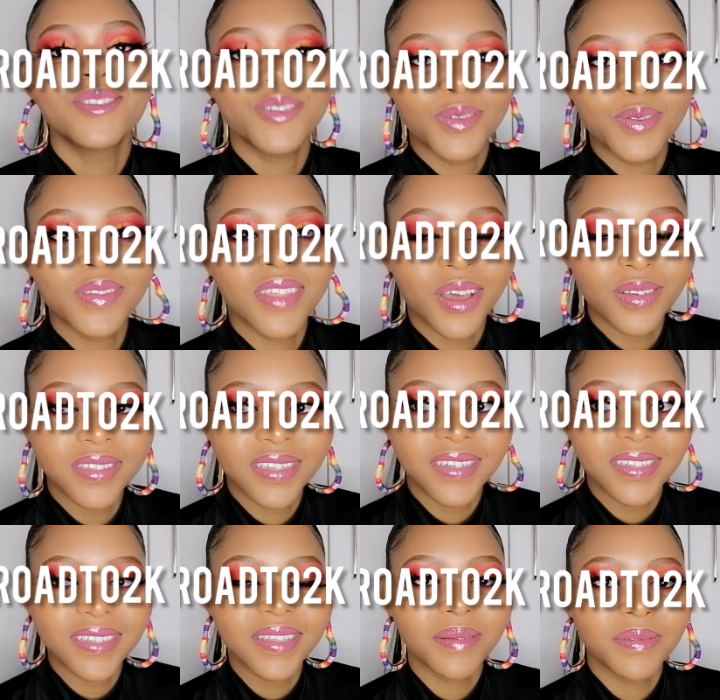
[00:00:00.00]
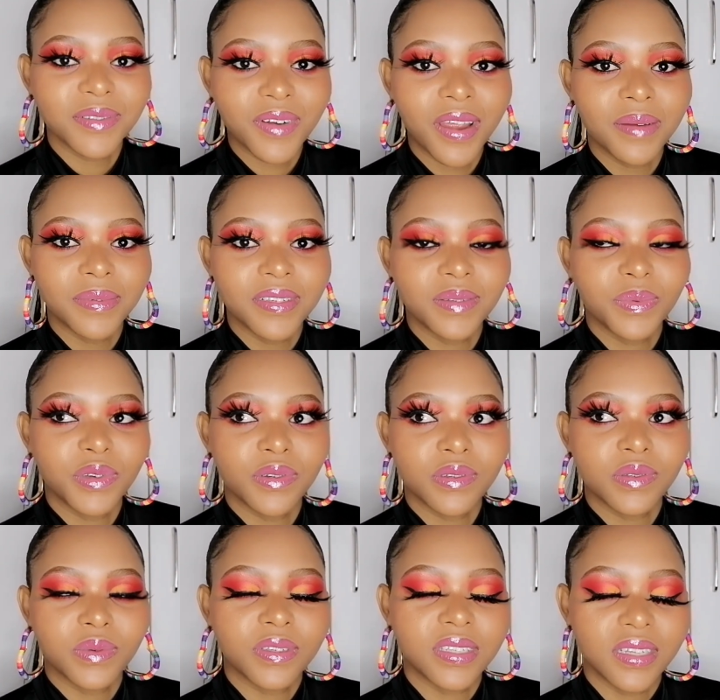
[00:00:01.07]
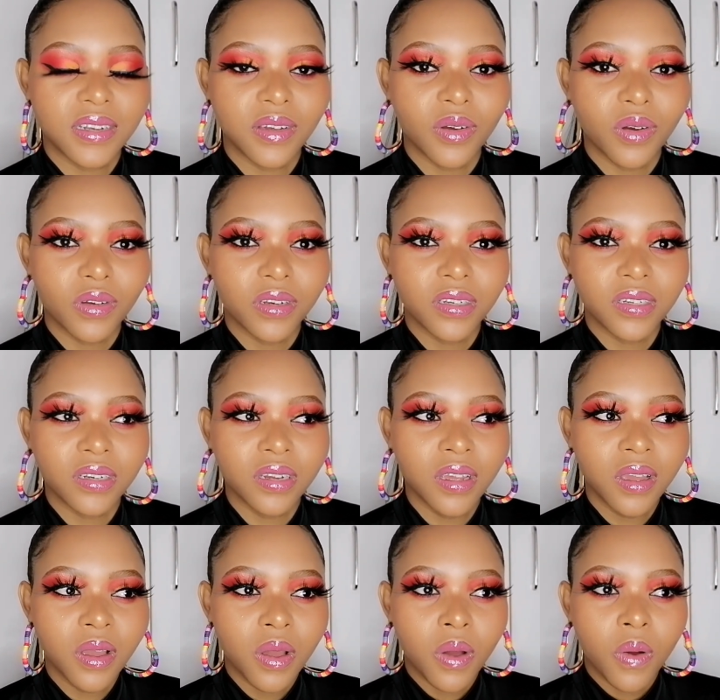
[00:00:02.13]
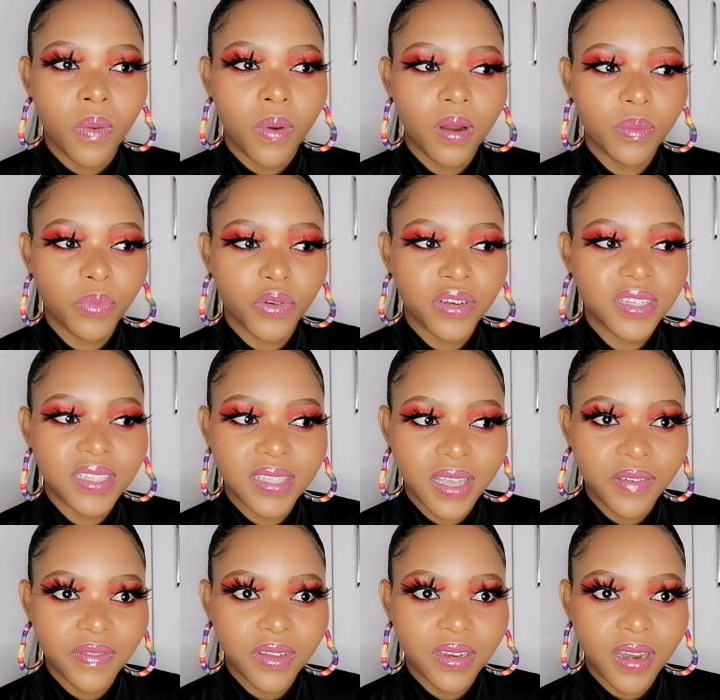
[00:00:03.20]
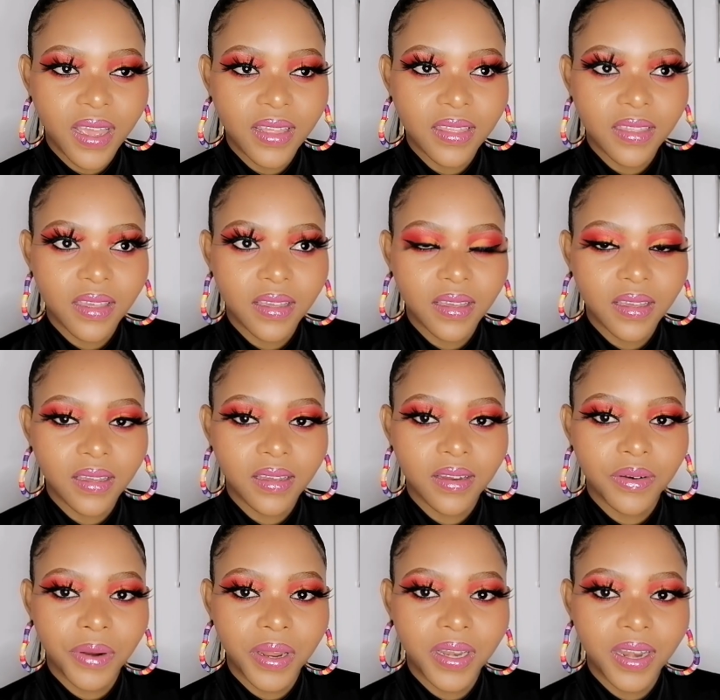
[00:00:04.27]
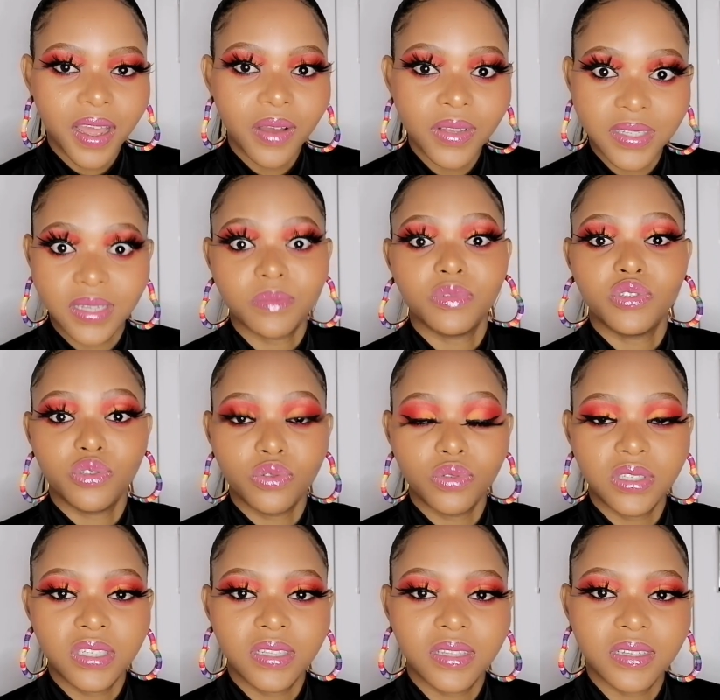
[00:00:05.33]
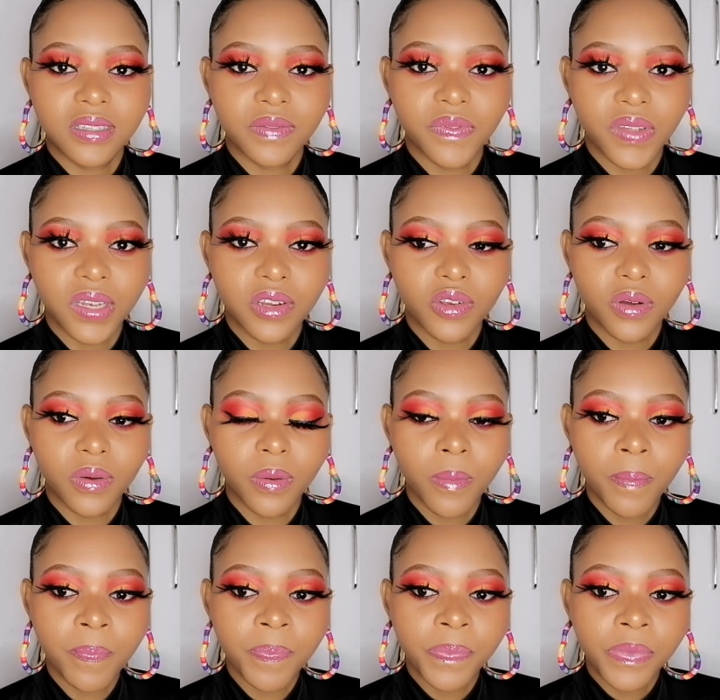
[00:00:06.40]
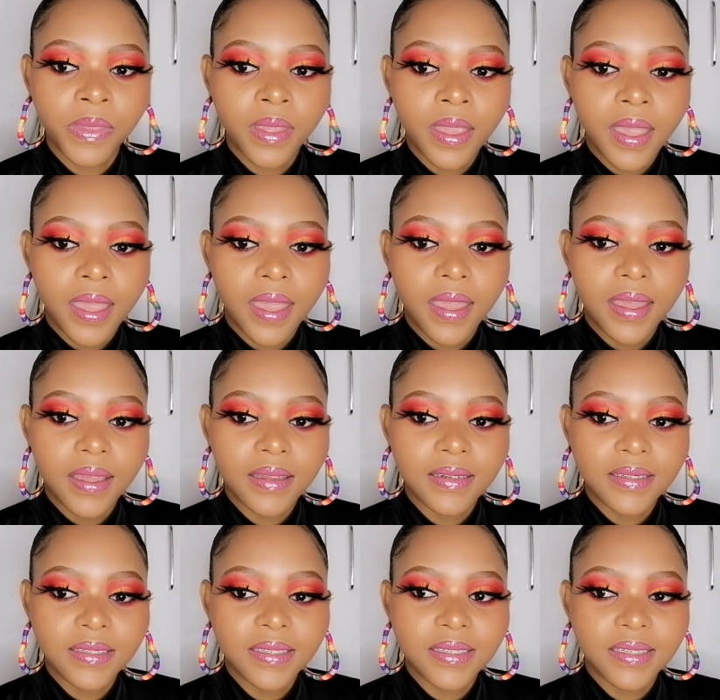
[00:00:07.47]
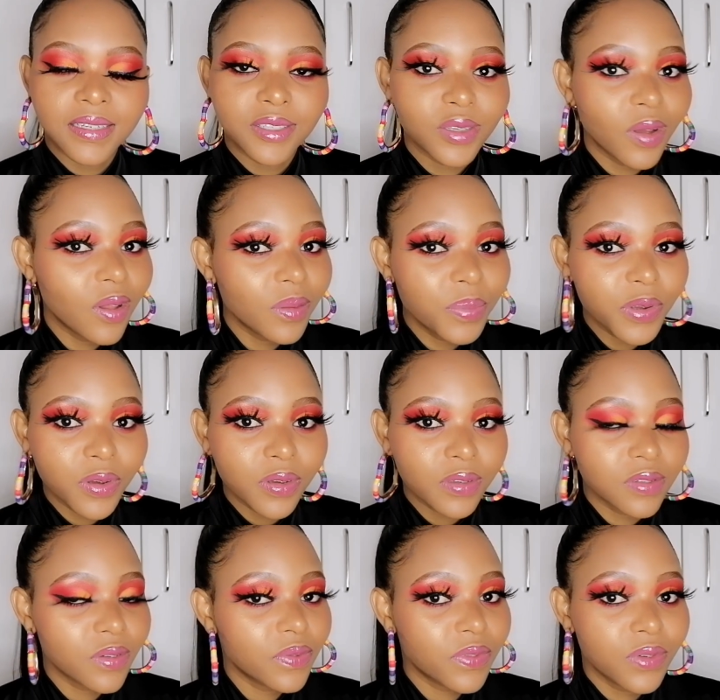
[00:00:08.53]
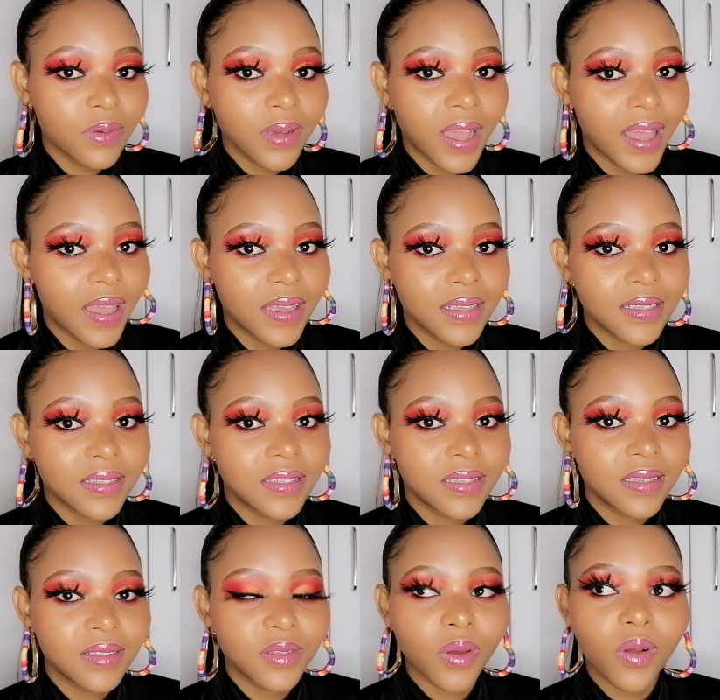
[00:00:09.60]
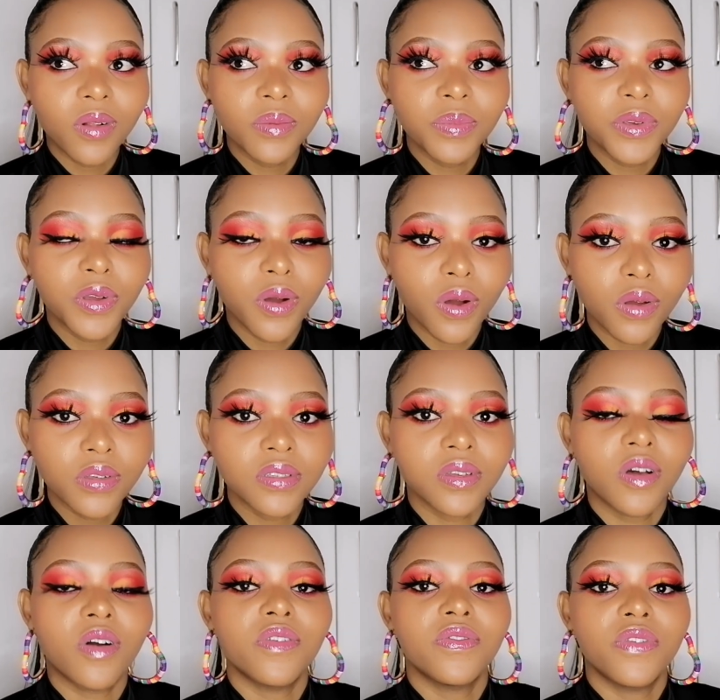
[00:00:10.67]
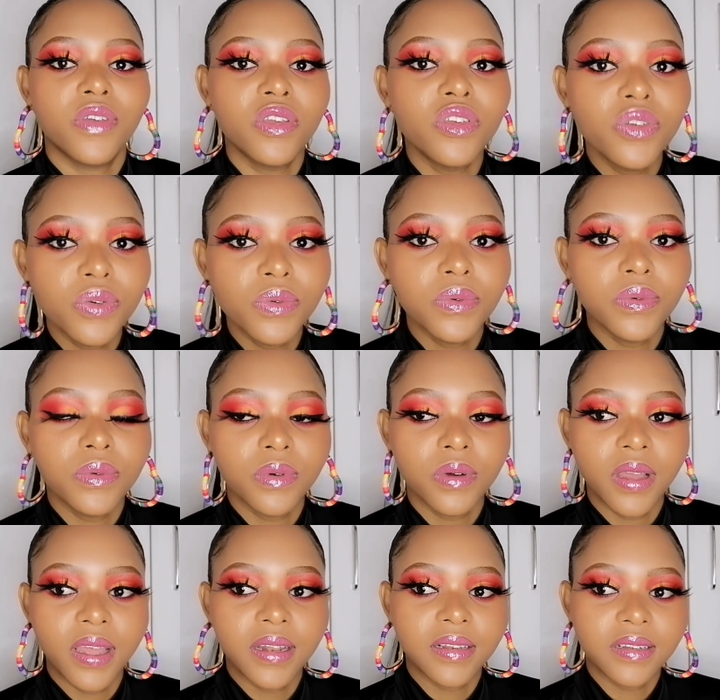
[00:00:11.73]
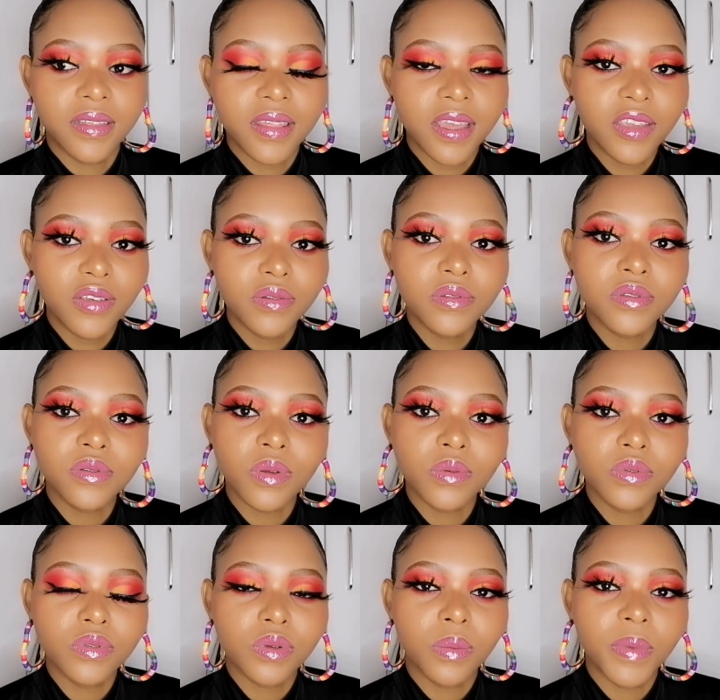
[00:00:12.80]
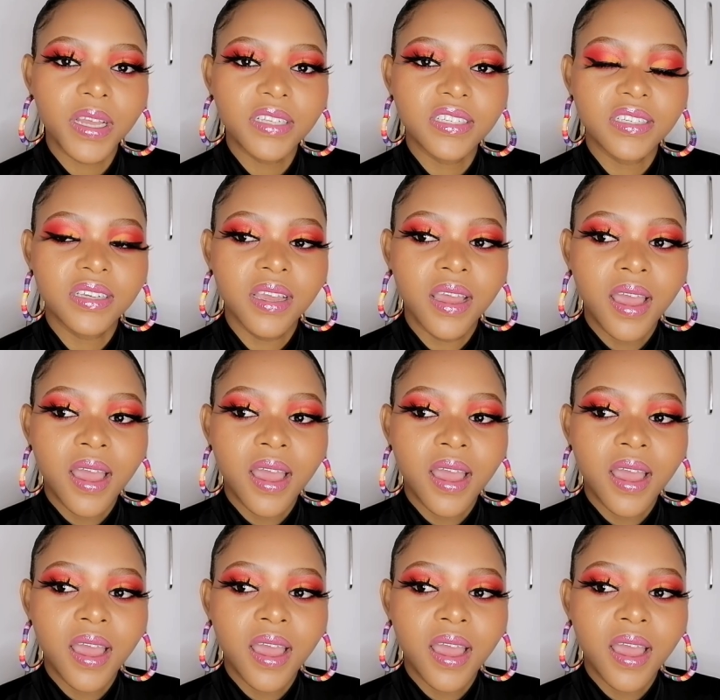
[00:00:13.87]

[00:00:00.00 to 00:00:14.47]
2000 subscribers because we're sitting on 1.7 I think right now as I'm shooting this video and it's all because of you guys it's all because of you and thank you so so much